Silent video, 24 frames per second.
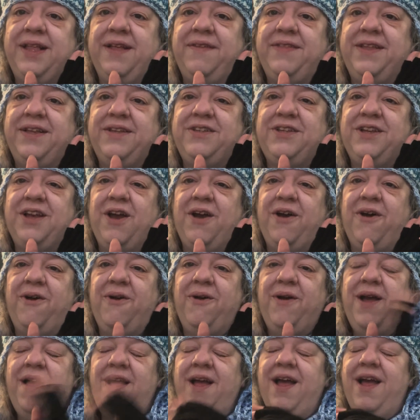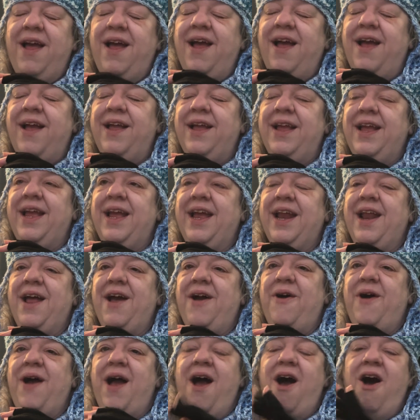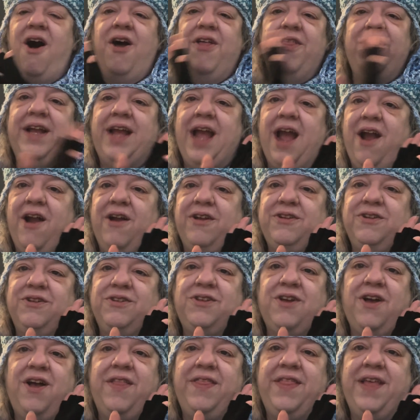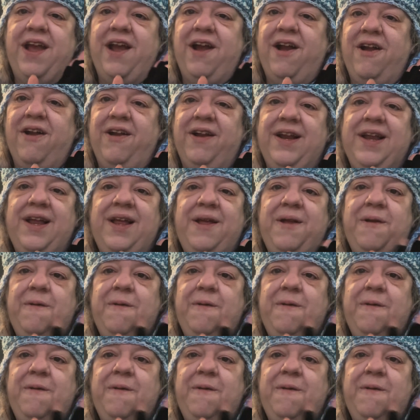love that show. All the characters on there.